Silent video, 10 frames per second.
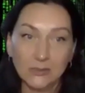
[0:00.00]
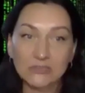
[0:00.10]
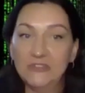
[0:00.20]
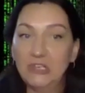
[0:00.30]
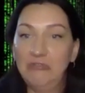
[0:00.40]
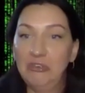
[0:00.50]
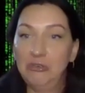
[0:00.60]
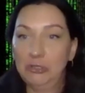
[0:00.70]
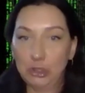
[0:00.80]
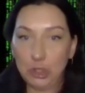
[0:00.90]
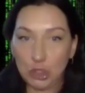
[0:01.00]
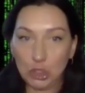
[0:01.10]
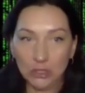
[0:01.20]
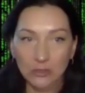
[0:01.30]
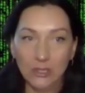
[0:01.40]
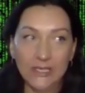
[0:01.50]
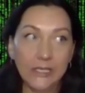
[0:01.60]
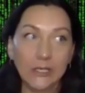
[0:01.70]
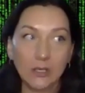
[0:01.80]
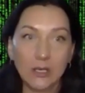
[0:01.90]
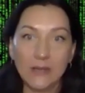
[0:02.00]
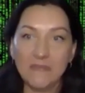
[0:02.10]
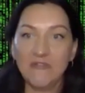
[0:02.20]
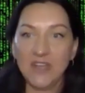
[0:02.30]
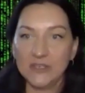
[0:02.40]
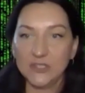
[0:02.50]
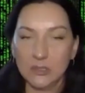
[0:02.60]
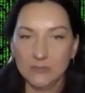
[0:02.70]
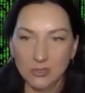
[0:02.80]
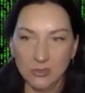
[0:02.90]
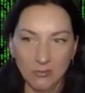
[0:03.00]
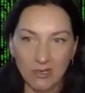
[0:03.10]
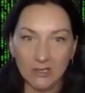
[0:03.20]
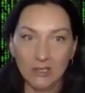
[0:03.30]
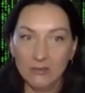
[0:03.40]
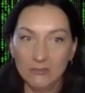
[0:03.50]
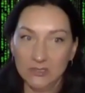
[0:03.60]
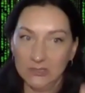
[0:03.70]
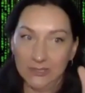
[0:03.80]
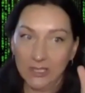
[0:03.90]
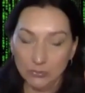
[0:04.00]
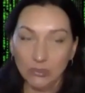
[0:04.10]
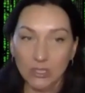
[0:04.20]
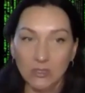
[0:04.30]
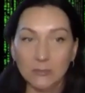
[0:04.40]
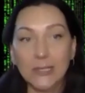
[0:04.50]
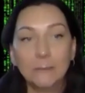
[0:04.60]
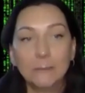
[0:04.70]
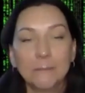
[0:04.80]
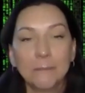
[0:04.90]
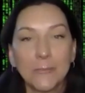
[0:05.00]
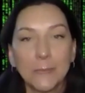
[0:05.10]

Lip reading: She's not a very, very little girl. And here I'm invited to come to Hawaii. And I was just like, are you kidding me?